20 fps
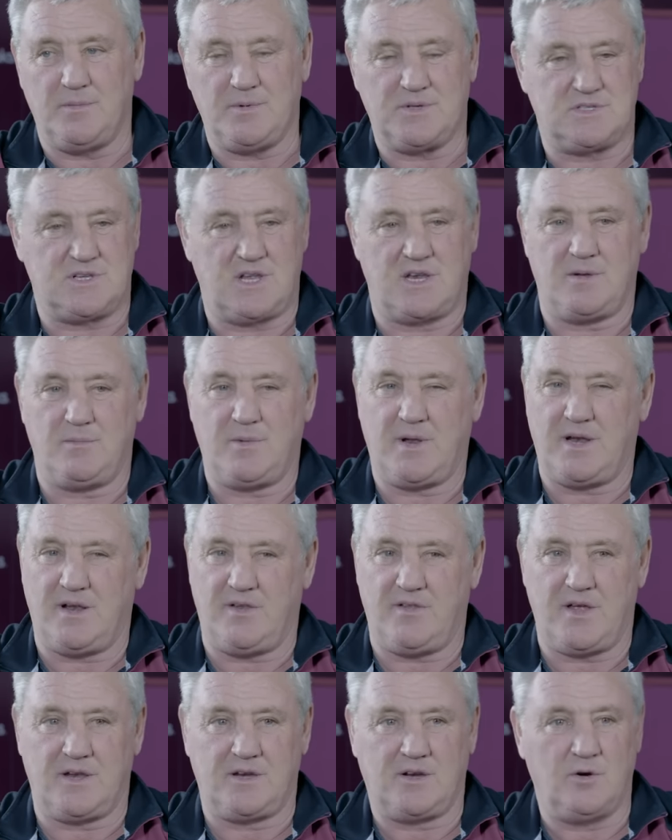a bit
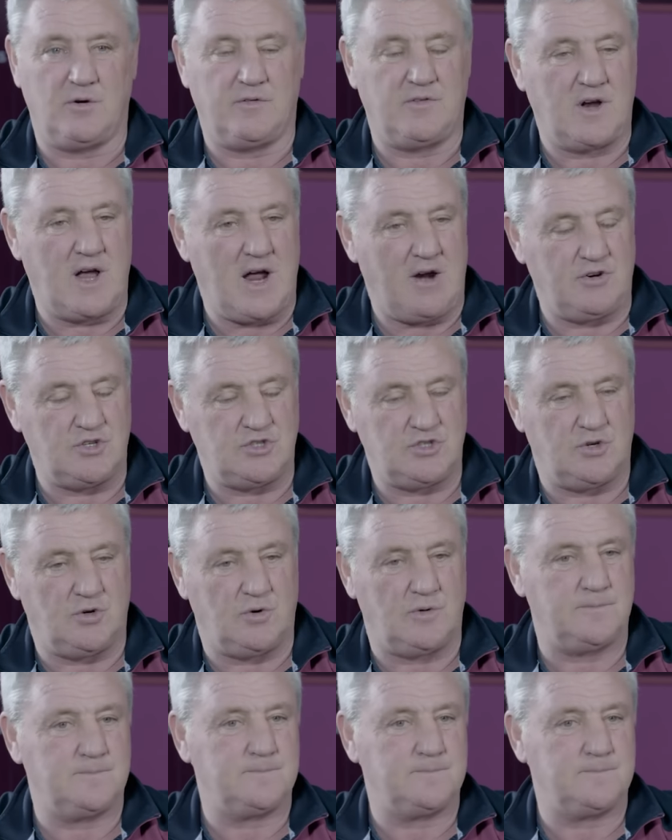sentimental there and go for Gary Shaw.